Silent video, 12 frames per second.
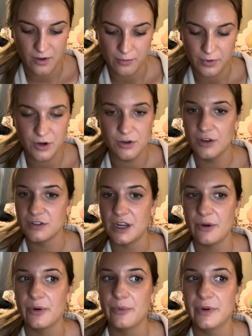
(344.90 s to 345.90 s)
who knows
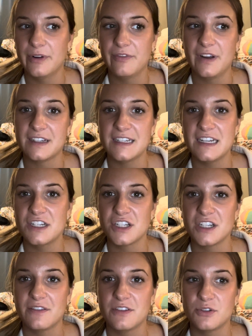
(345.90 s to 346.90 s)
how it would affect each
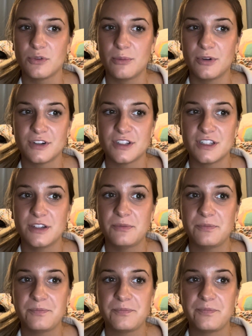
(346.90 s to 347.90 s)
individual person.
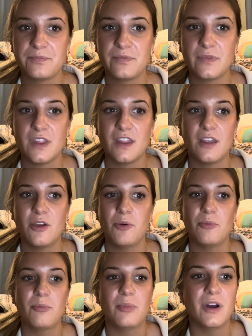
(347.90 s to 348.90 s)

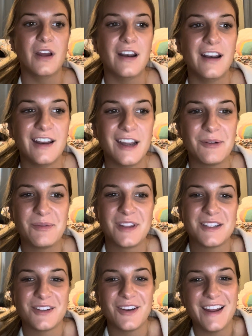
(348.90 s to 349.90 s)
But, yep,
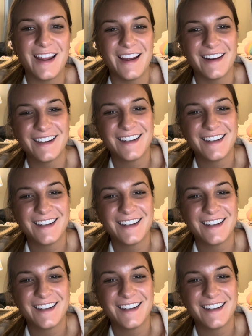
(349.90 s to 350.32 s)
that's all I had.